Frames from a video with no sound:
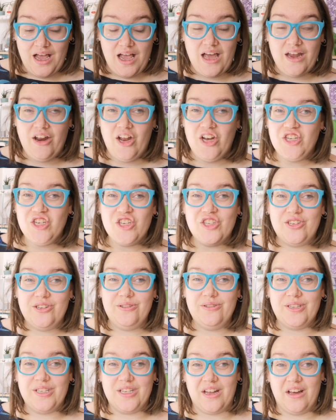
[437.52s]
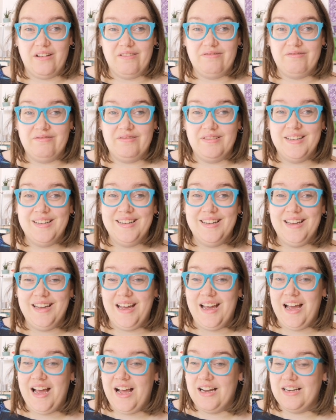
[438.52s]
and I just do stuff,
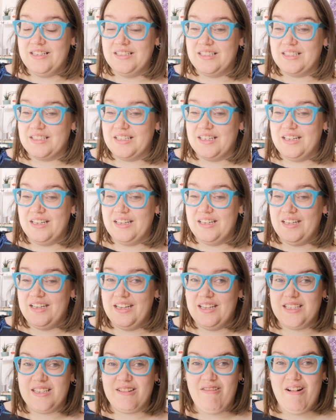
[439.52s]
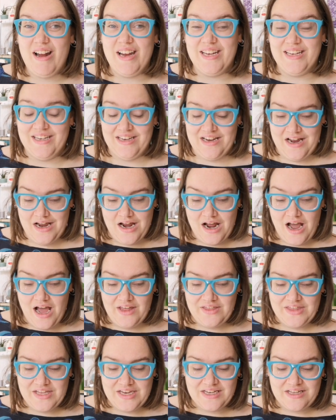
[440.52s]
and it's great.
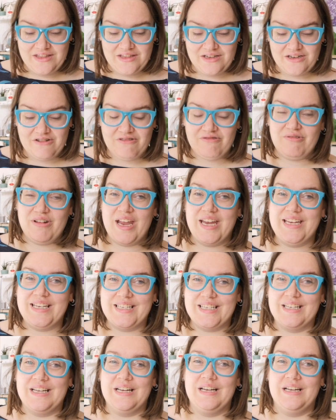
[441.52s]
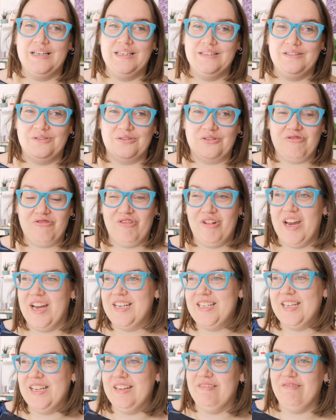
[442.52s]
I think that creator or
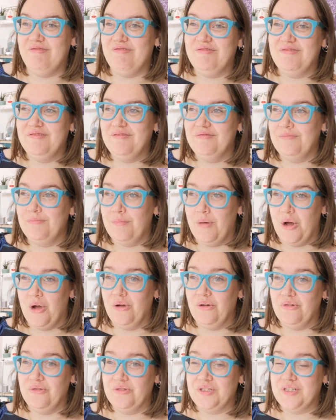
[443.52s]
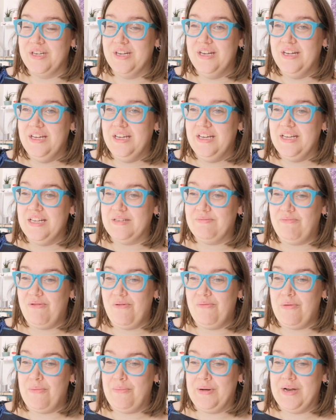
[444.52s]
creative mode is
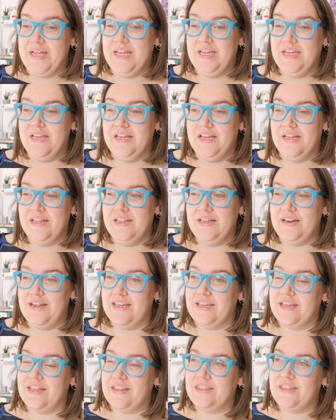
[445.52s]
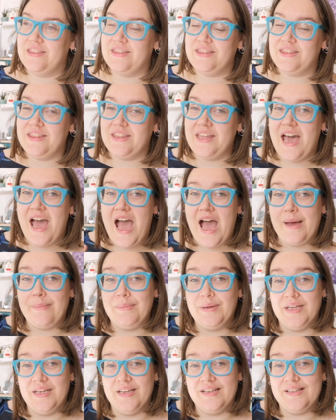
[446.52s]
probably like the
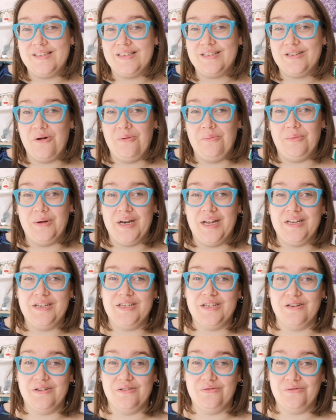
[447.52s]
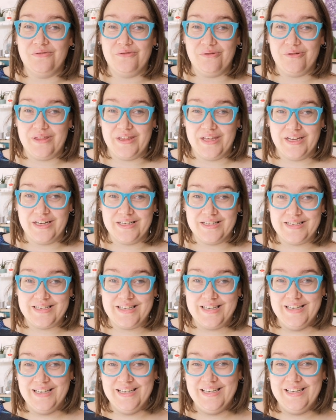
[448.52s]
happiest combination of all
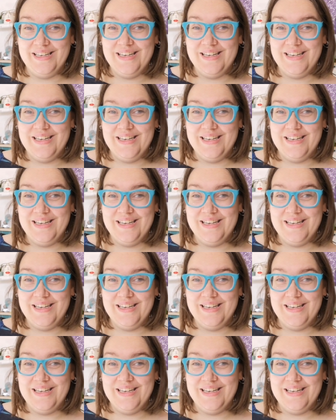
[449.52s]
things.